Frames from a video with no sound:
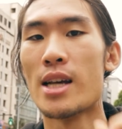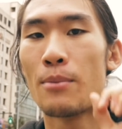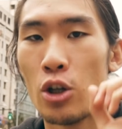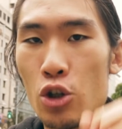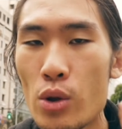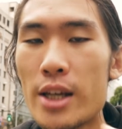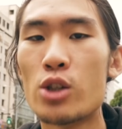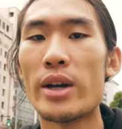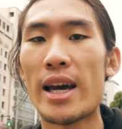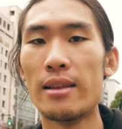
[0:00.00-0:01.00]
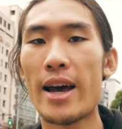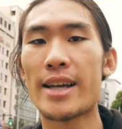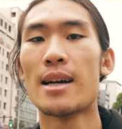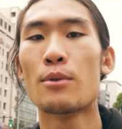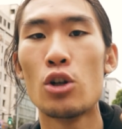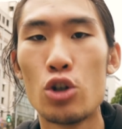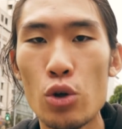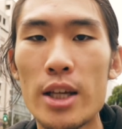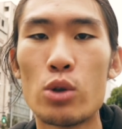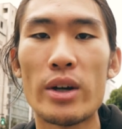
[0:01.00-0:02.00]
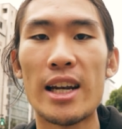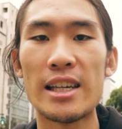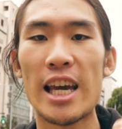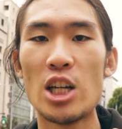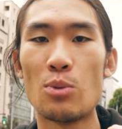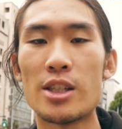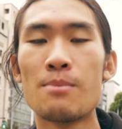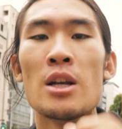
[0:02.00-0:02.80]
I'm gonna do this so I get likes. I'm gonna do this so I get engagement.